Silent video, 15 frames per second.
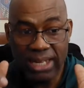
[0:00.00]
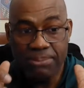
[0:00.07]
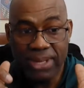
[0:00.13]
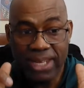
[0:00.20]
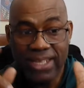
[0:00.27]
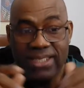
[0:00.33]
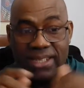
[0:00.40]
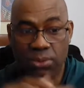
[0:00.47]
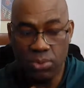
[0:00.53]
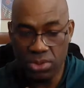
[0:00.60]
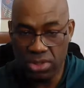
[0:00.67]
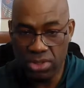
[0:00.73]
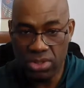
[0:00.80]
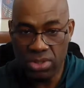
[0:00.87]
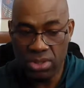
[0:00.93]
heal the
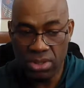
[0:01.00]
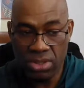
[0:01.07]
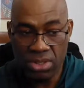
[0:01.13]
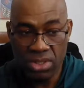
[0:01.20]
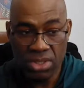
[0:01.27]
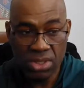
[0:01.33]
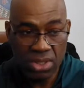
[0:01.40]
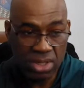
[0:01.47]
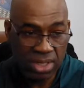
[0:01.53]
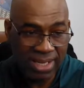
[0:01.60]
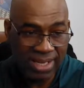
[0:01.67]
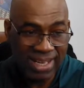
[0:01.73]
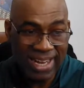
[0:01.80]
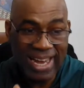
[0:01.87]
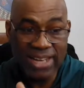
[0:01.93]
wound.
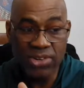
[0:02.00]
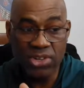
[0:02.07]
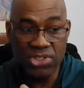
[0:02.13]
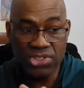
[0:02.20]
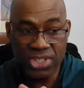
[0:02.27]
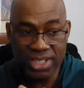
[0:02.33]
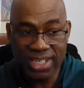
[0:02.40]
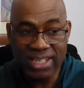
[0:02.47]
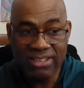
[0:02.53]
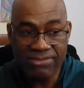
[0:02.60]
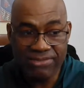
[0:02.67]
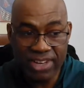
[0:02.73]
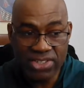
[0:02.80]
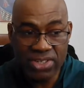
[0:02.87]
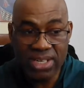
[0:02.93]
Okay, an untreated
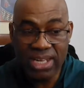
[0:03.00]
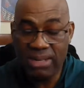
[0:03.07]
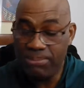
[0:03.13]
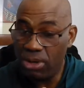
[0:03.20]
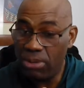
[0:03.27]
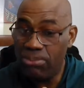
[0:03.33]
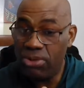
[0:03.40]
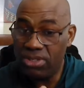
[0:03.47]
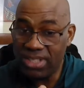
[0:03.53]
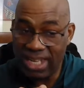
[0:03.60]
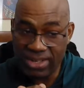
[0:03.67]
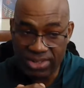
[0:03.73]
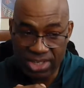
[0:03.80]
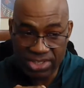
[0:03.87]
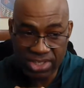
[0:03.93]
infection and poor blood
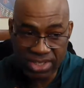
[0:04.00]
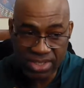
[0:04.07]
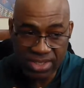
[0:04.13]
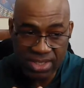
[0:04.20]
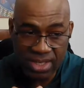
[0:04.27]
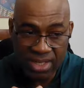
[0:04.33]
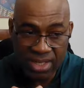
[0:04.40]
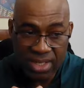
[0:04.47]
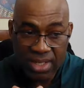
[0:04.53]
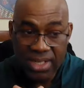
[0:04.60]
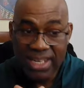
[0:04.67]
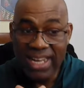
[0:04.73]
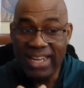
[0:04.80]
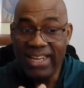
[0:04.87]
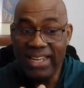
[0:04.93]
circulations
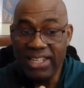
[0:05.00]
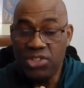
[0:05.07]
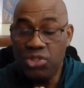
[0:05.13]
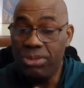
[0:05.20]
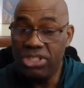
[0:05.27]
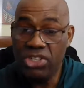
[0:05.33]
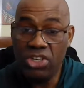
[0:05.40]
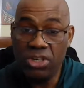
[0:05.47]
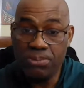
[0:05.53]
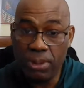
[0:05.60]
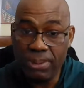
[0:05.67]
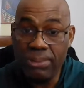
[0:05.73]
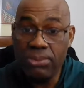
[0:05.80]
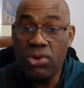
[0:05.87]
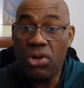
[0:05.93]
can lead to major heart
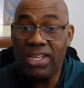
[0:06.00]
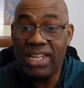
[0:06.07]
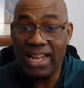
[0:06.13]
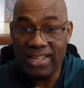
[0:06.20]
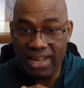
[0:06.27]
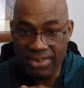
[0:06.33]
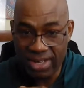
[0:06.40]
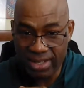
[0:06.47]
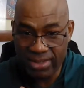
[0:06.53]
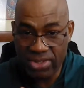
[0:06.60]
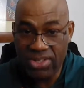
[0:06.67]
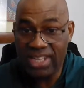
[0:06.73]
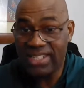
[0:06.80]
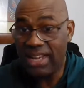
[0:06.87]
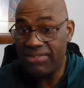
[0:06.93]
problem called gangrene. You
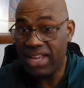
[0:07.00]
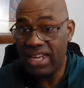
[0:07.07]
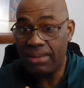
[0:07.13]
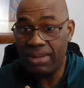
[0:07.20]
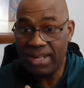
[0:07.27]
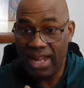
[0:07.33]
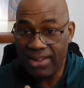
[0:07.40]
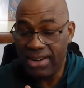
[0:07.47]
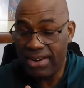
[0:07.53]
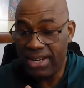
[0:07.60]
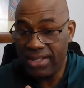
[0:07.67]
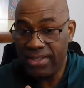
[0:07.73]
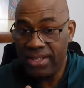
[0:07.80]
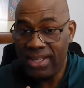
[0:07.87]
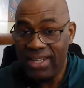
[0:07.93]
guys have heard about
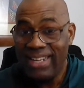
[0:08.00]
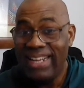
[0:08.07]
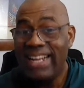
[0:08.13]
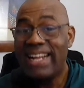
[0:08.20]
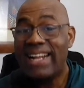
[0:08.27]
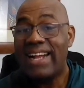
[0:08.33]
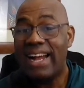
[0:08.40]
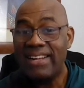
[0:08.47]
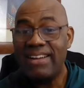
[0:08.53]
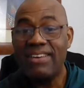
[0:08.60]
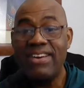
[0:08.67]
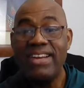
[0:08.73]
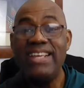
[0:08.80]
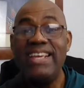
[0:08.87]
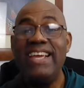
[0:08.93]
gangrene?
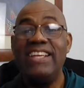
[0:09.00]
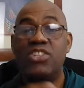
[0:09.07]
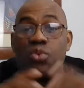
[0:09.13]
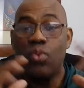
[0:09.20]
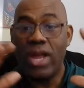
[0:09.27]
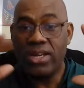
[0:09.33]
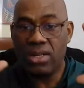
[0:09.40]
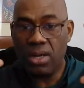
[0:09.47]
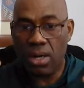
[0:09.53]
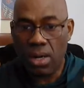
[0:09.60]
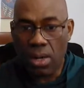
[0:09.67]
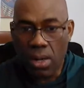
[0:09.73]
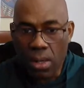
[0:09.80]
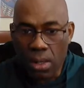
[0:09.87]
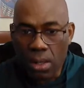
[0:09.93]
Gangrene is when
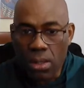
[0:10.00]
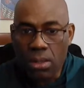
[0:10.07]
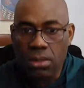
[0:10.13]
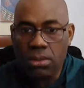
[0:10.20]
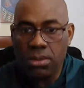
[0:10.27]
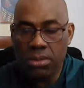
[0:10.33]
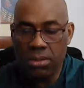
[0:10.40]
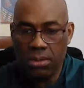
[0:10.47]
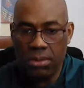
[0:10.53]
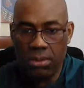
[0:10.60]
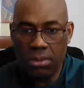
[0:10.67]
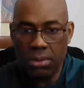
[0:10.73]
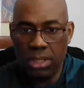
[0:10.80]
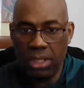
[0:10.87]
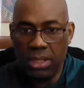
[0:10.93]
all
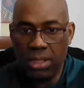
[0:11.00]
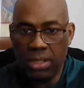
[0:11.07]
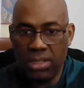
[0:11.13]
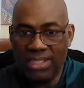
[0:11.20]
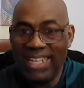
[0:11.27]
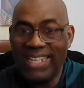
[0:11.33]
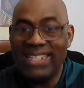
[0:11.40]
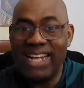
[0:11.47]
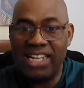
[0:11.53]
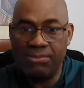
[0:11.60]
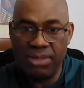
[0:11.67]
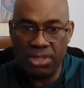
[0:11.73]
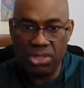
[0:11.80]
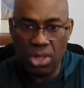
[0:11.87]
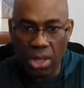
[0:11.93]
things have
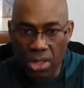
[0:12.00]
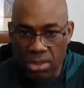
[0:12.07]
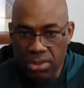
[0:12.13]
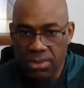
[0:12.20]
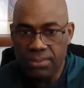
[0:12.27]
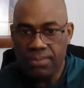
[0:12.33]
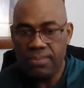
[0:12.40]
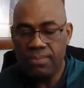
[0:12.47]
been done